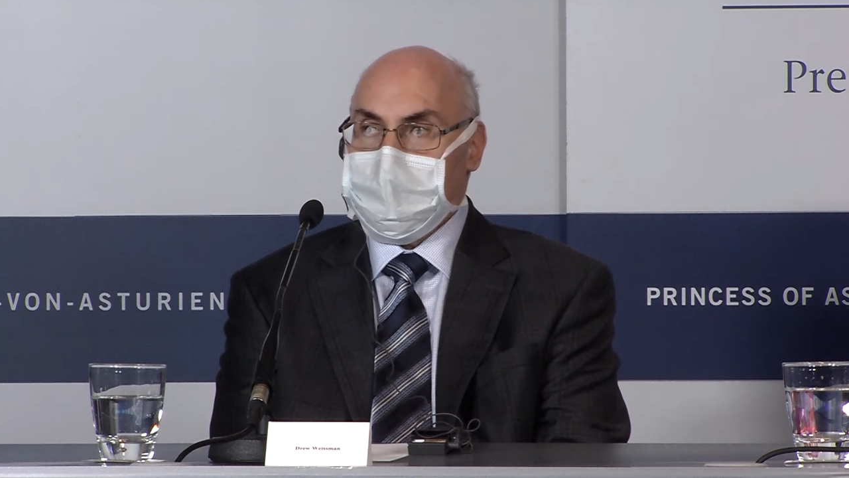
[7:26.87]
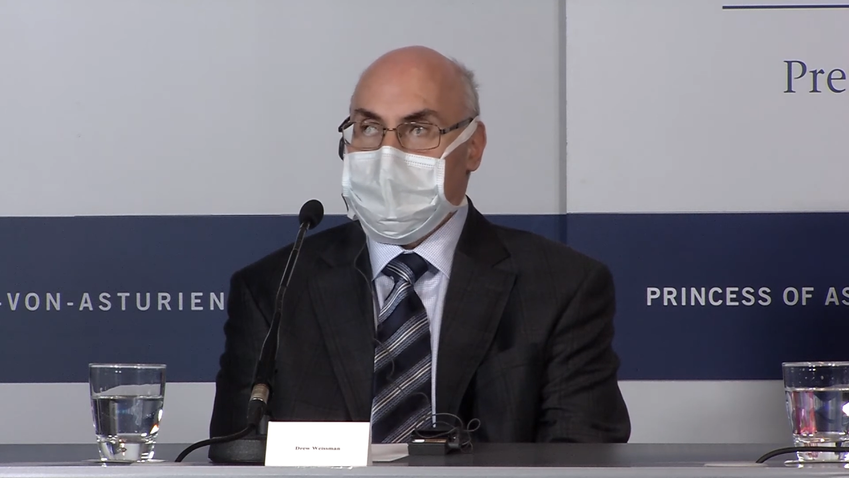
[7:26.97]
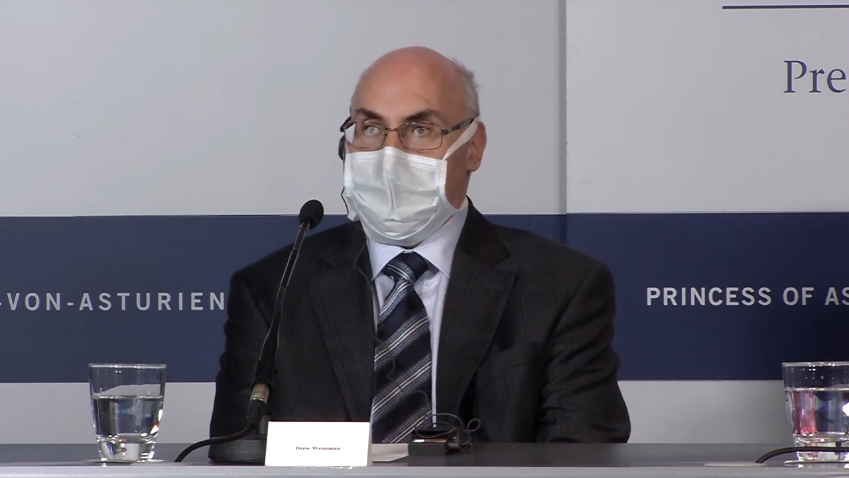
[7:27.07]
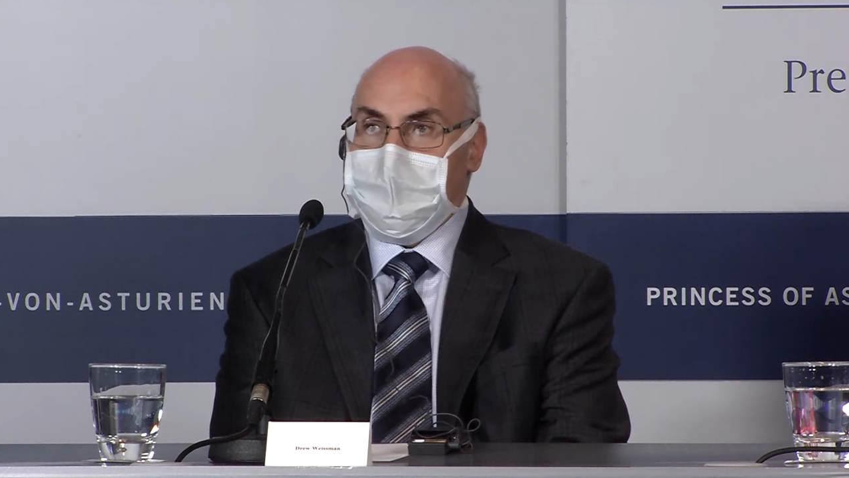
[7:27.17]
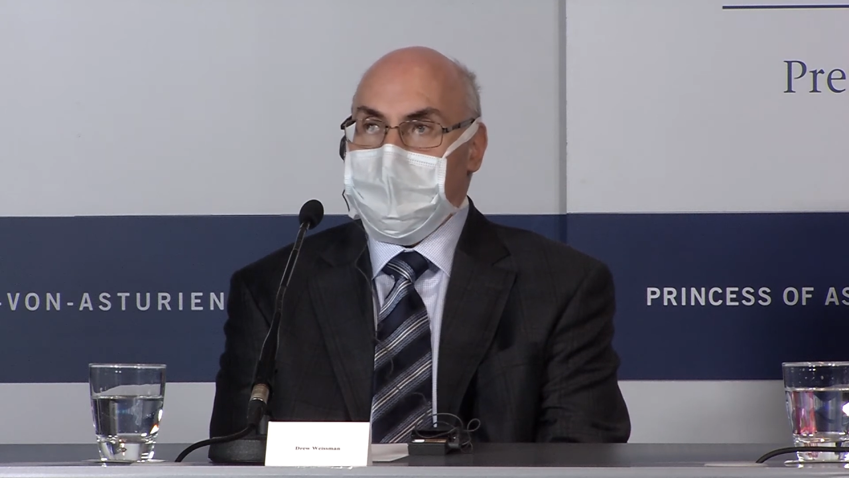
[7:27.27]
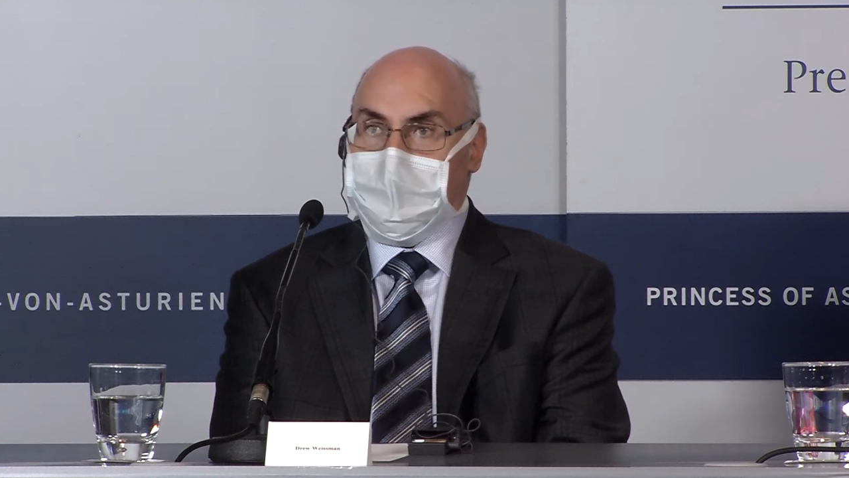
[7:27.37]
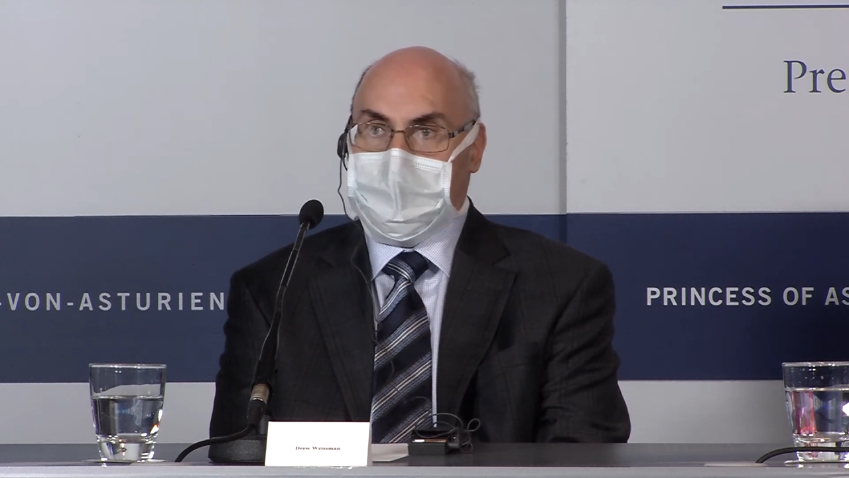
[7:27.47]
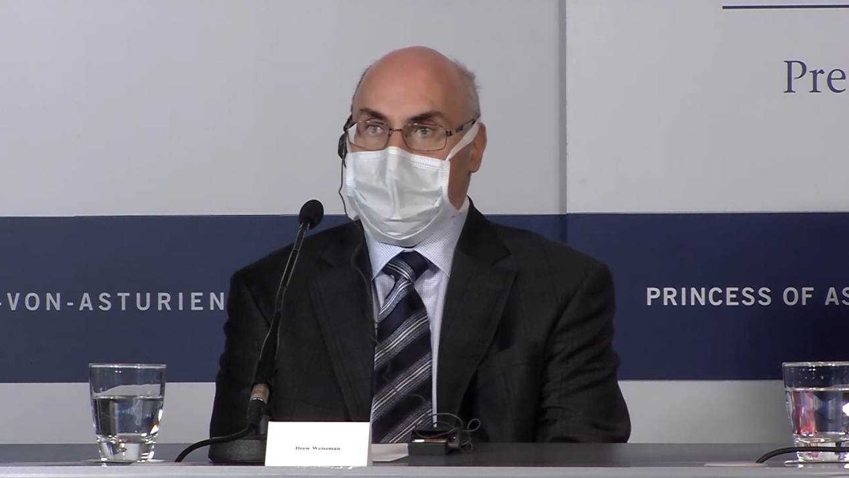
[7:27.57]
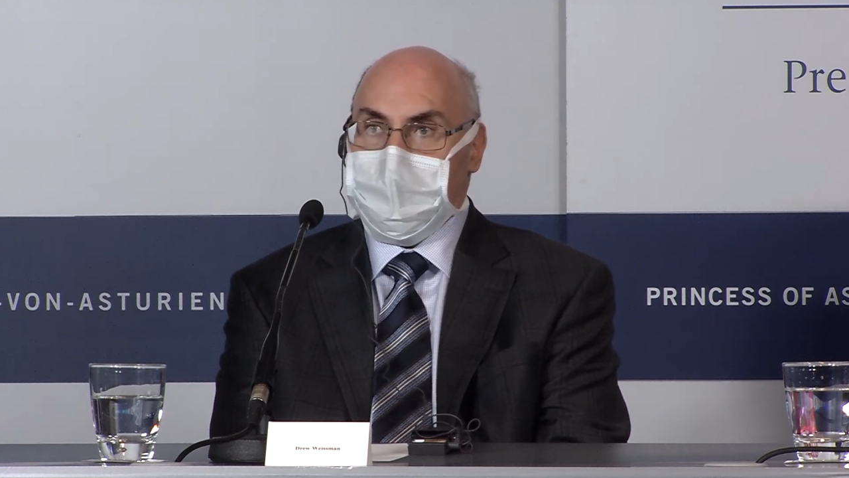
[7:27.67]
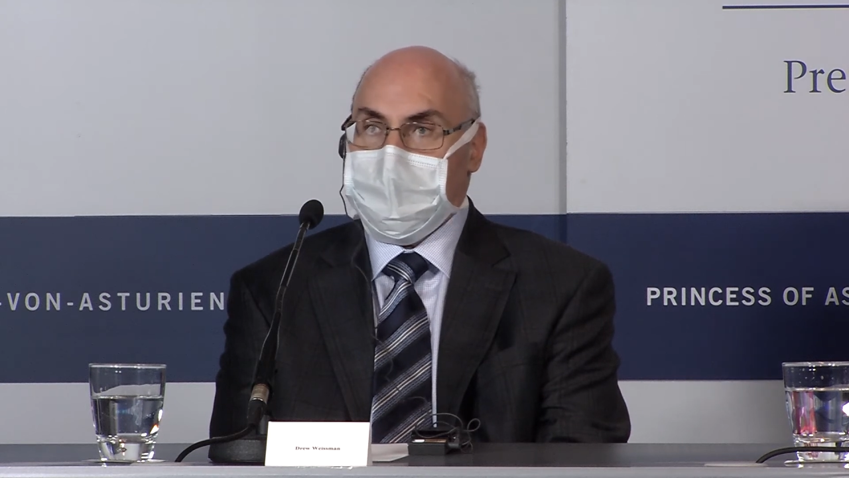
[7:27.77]

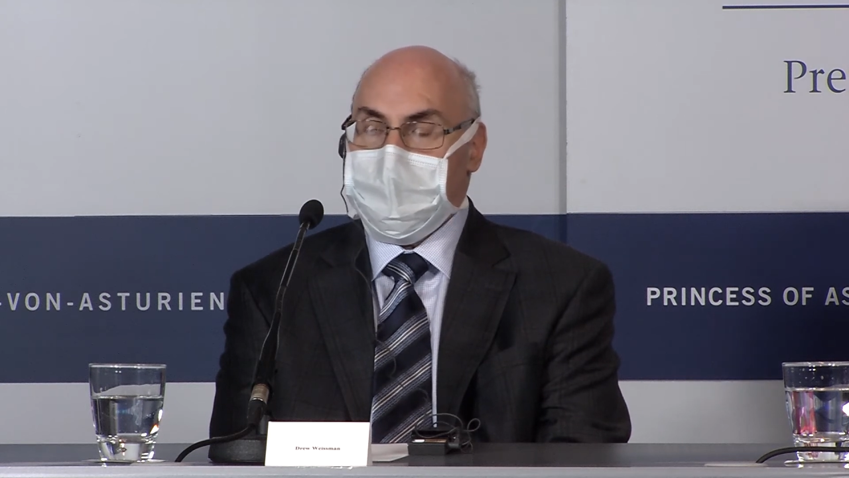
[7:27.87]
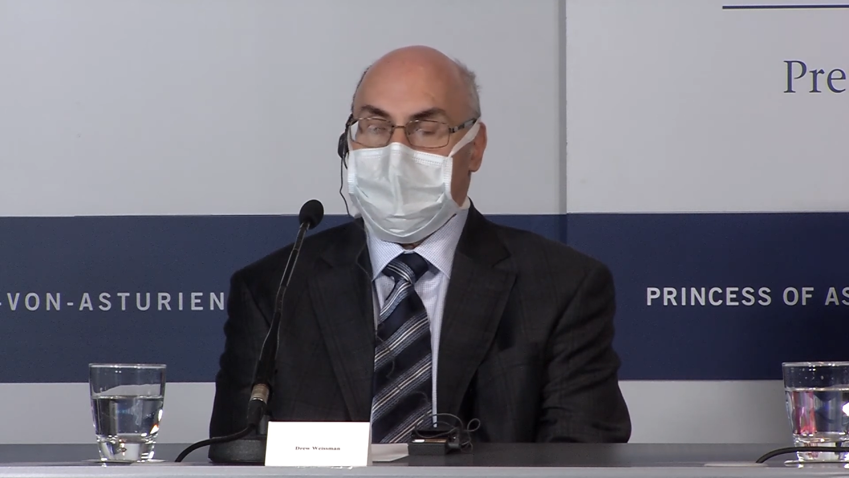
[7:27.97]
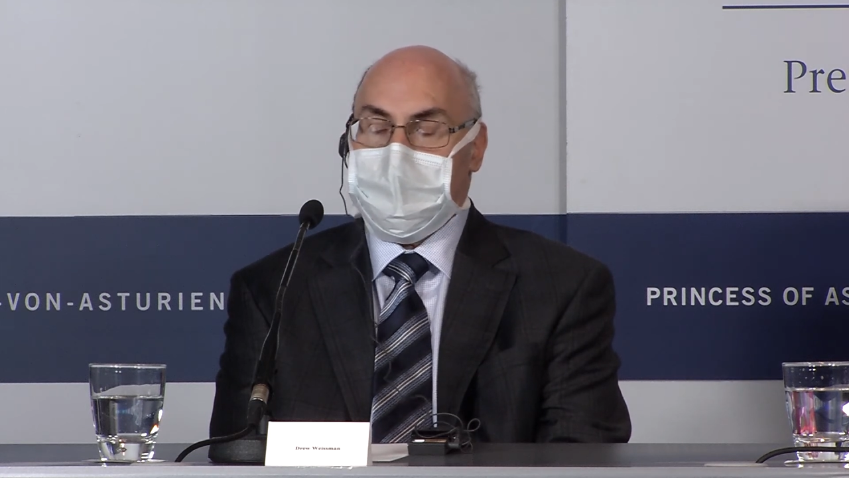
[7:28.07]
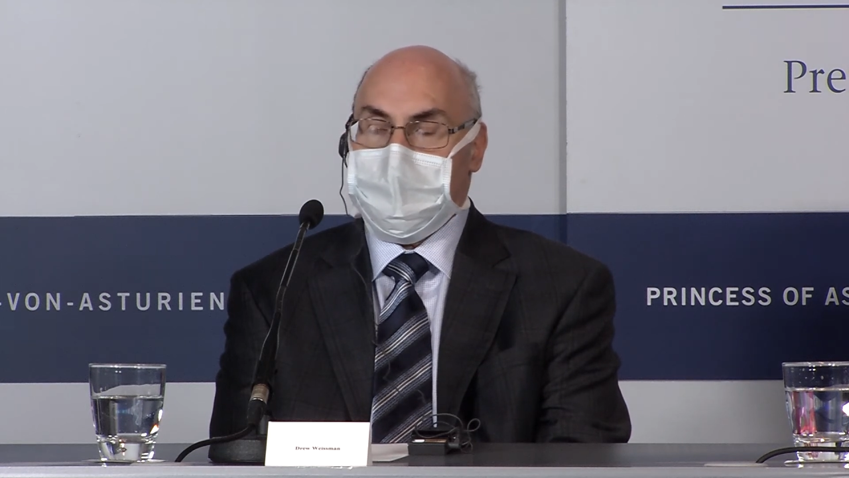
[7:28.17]
The